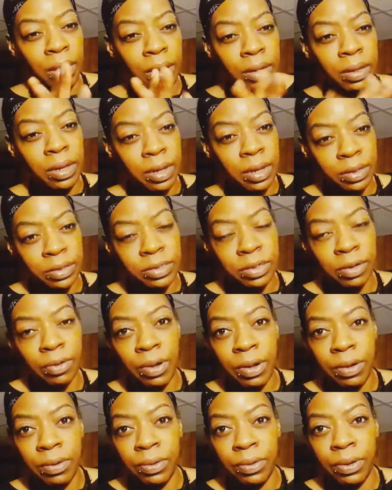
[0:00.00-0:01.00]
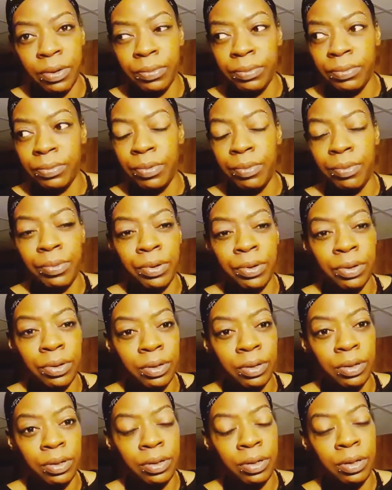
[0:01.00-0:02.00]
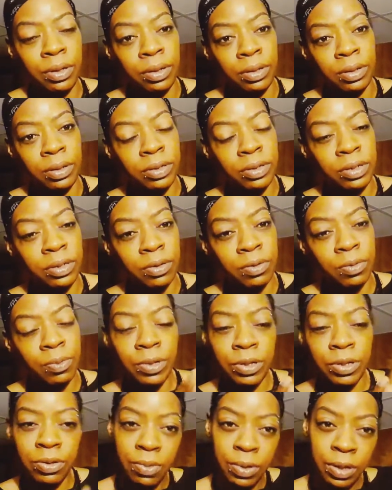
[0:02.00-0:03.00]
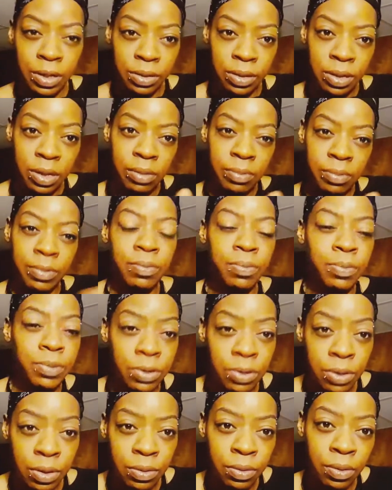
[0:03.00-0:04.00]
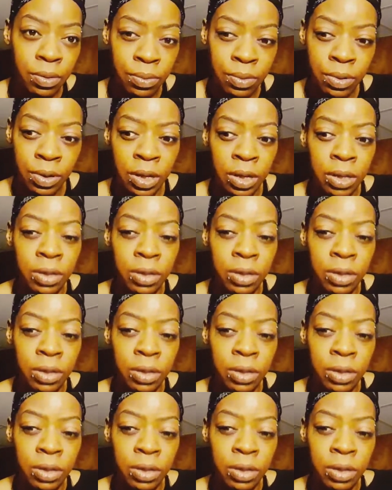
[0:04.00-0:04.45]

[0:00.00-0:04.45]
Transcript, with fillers: yeah, so I don't know what we're going to do, if we do anything, but if you know,